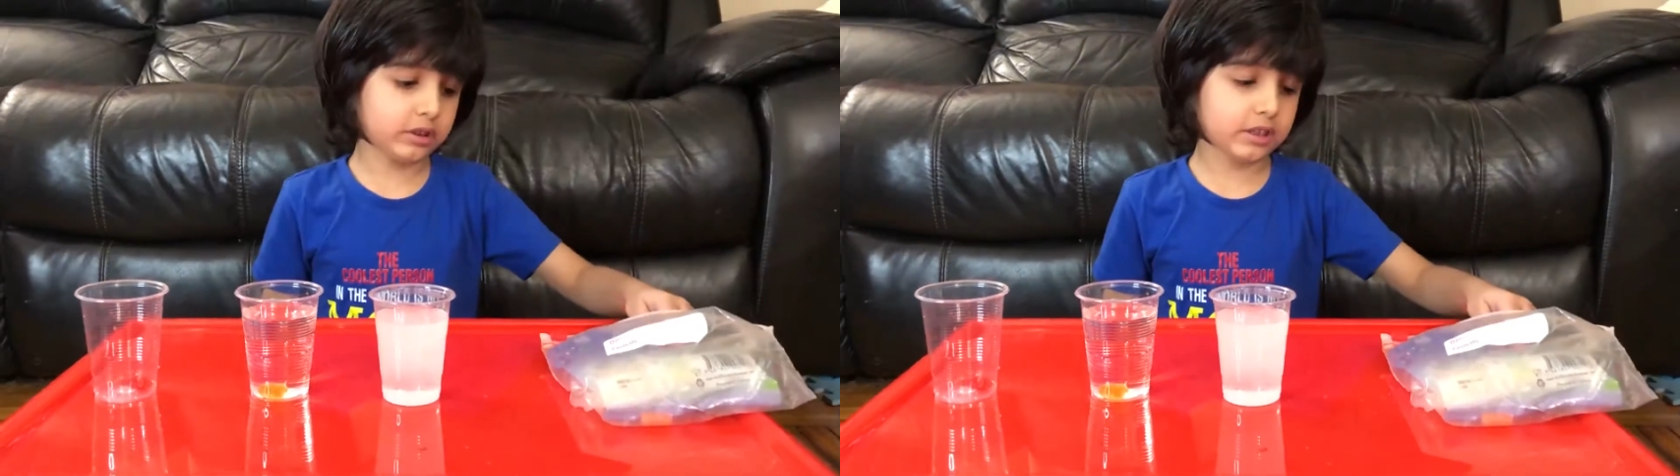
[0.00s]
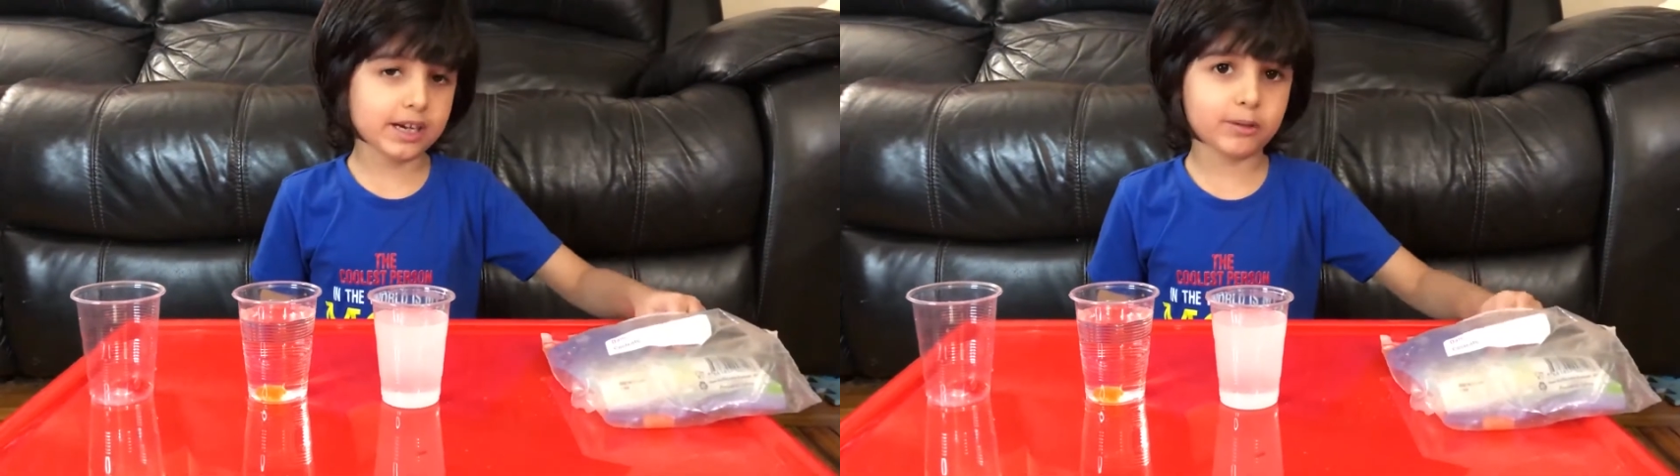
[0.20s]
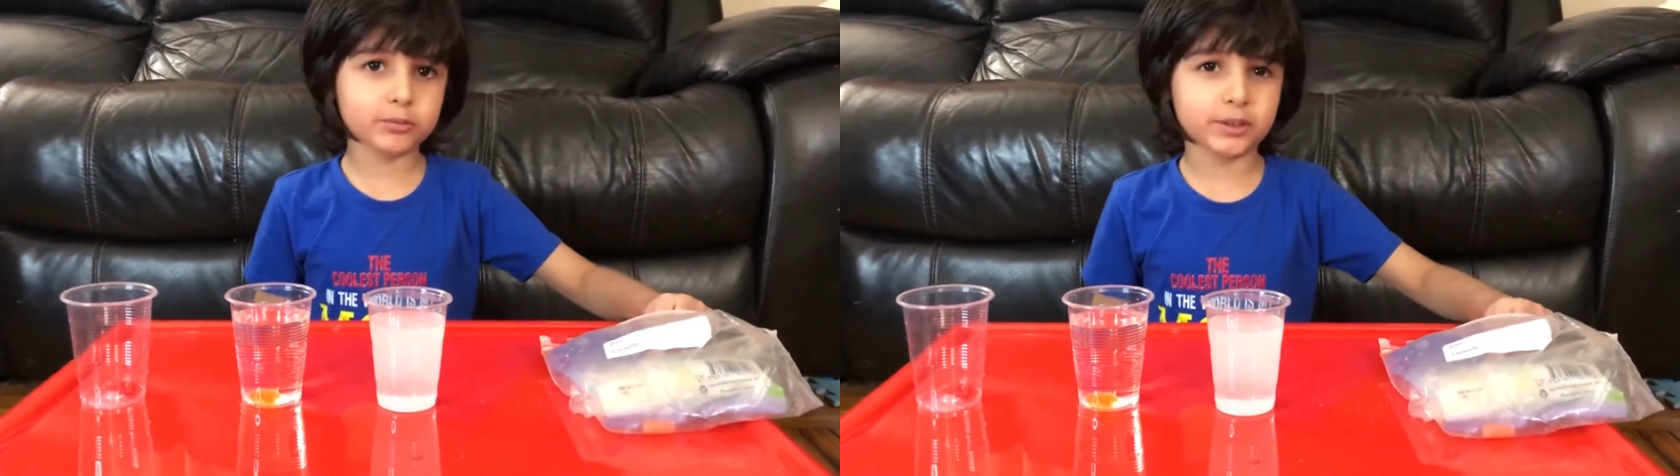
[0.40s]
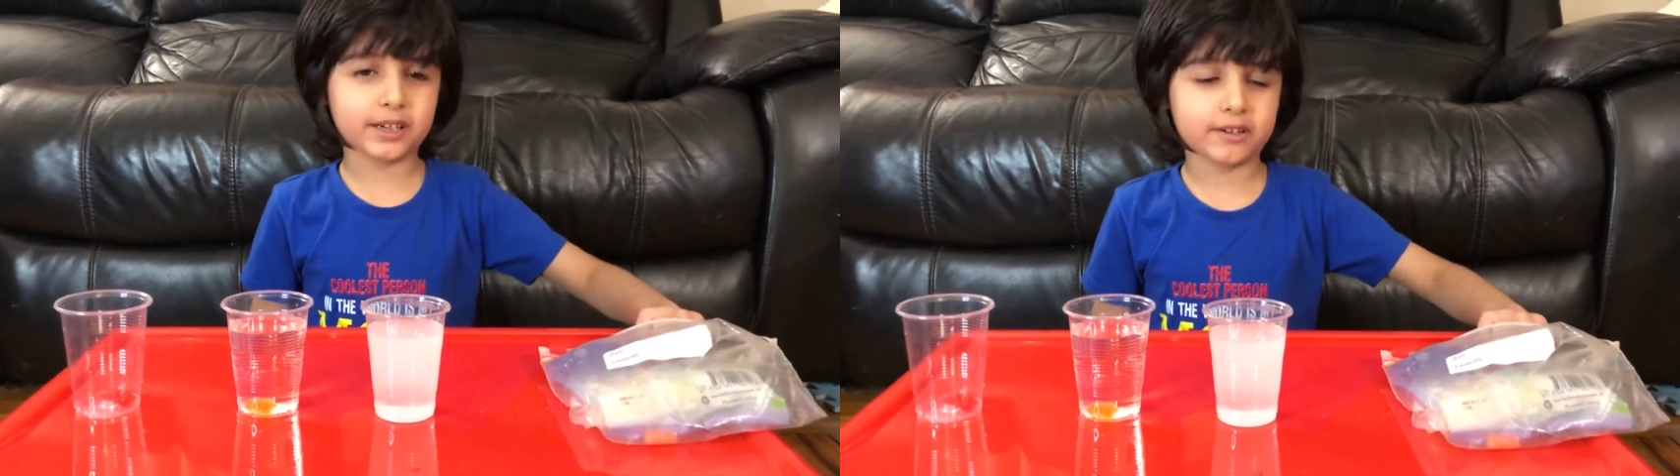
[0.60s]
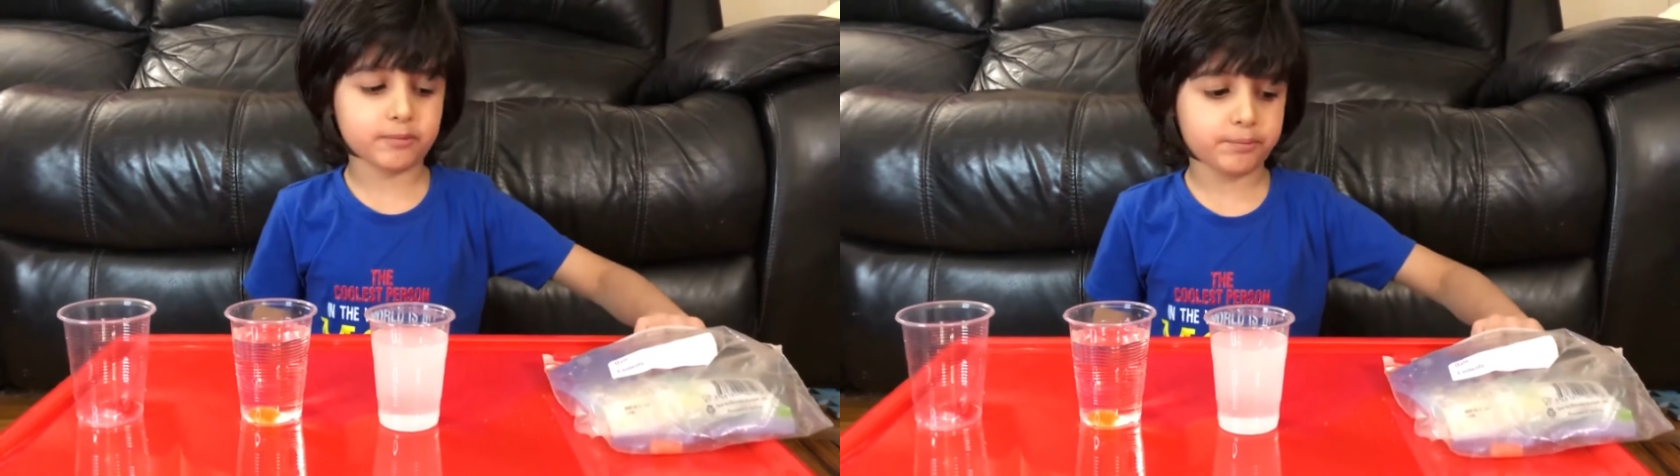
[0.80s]
now we
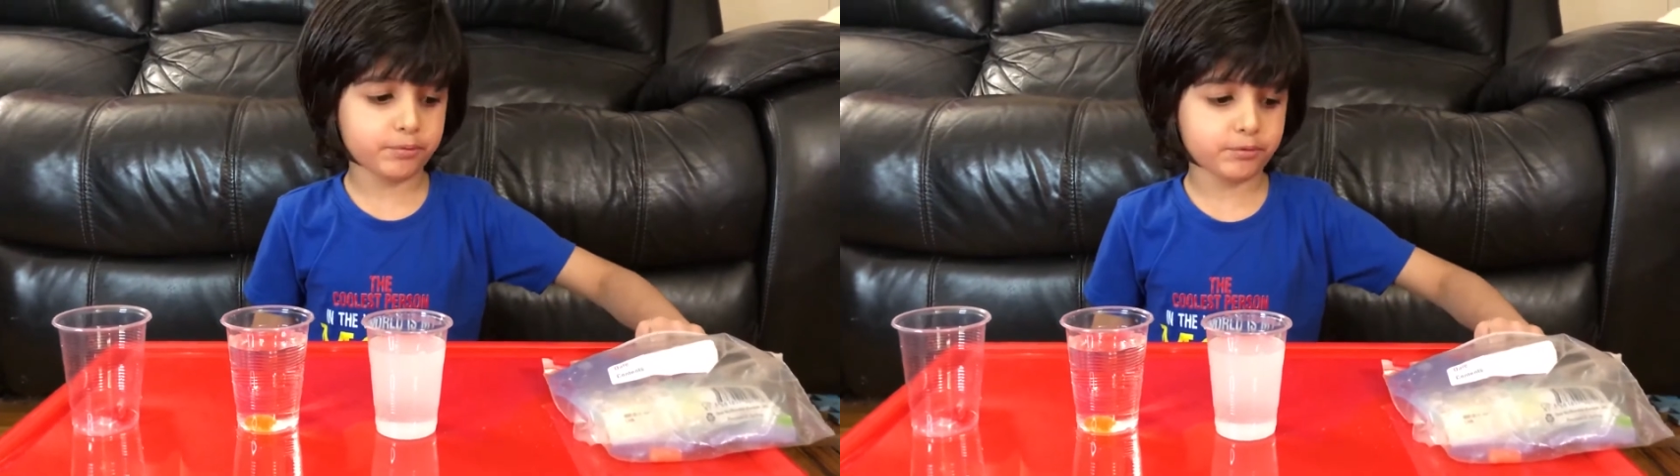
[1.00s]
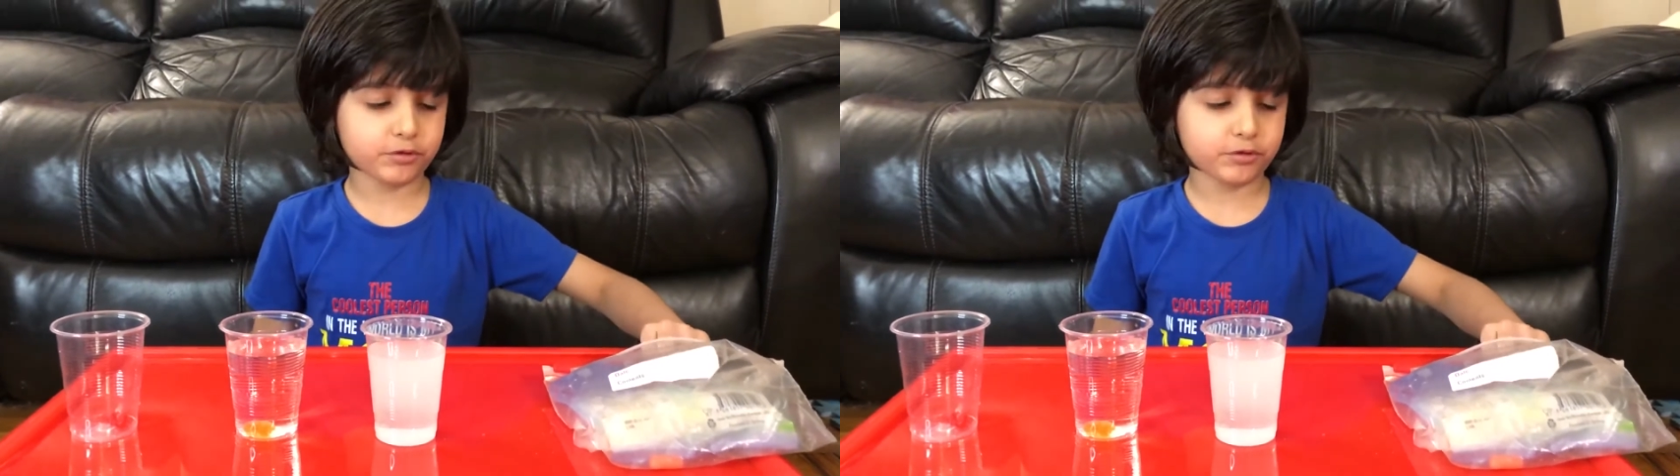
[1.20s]
are going to